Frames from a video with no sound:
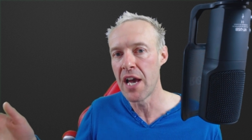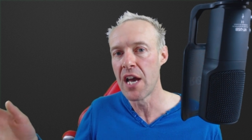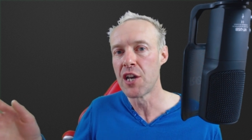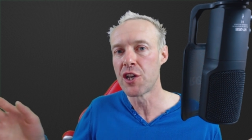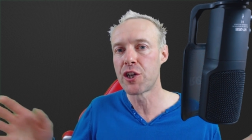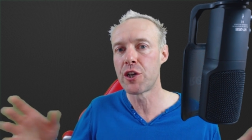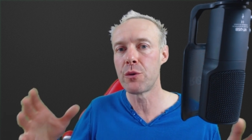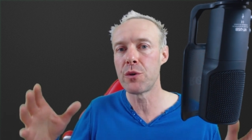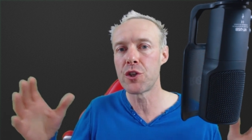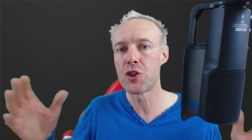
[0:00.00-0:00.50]

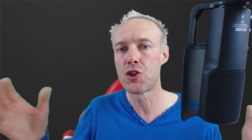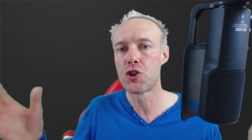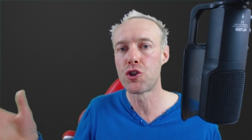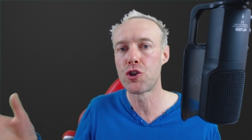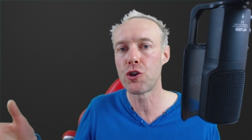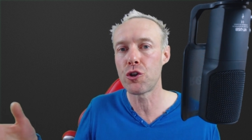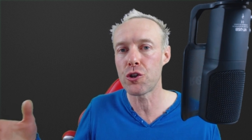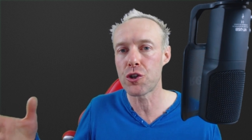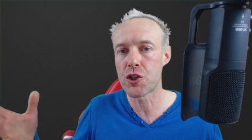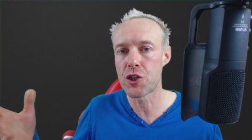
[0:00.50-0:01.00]
she was
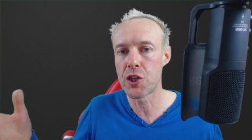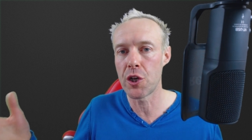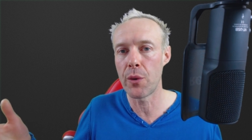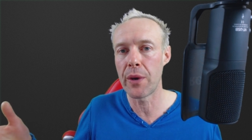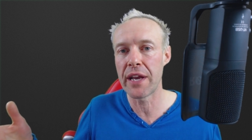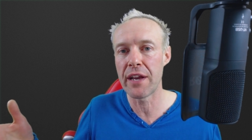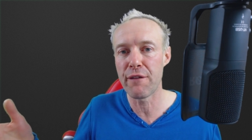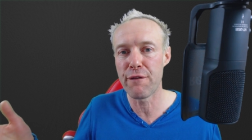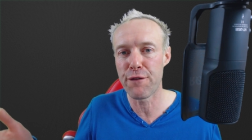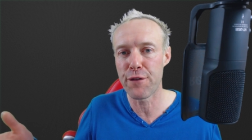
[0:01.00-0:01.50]
just
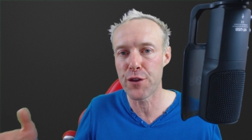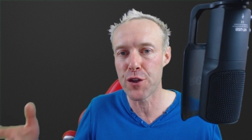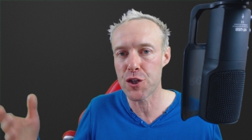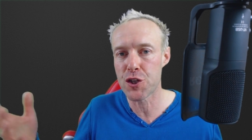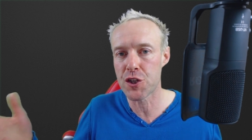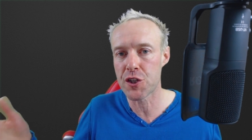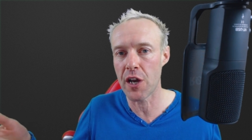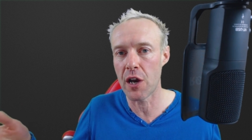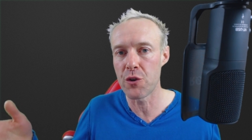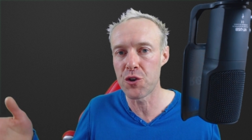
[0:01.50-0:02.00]
doing for the
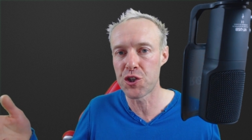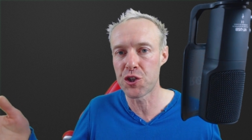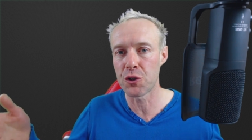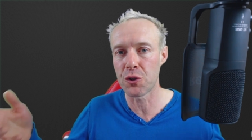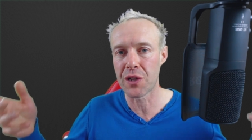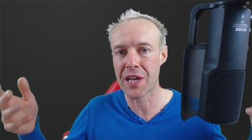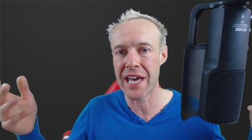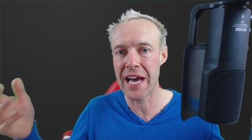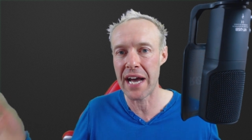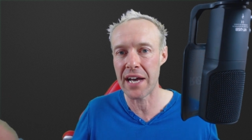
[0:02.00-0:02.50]
social
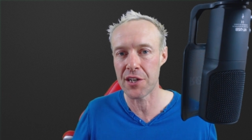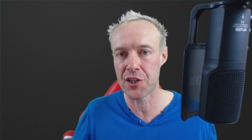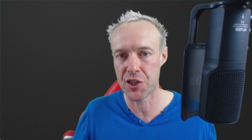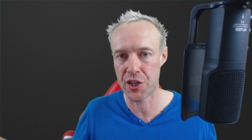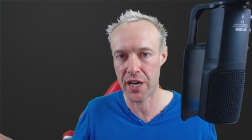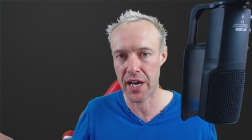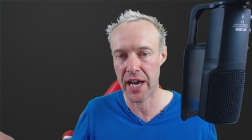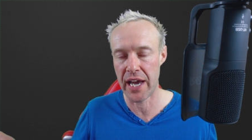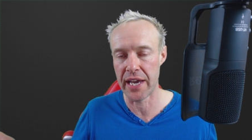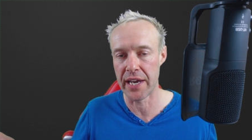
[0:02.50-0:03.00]

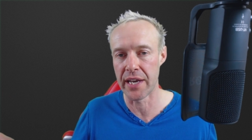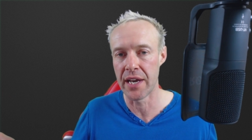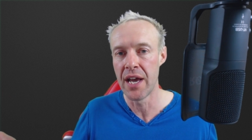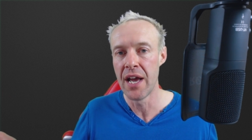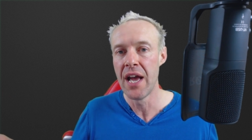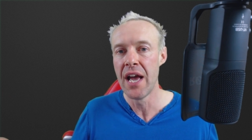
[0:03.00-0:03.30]
cachet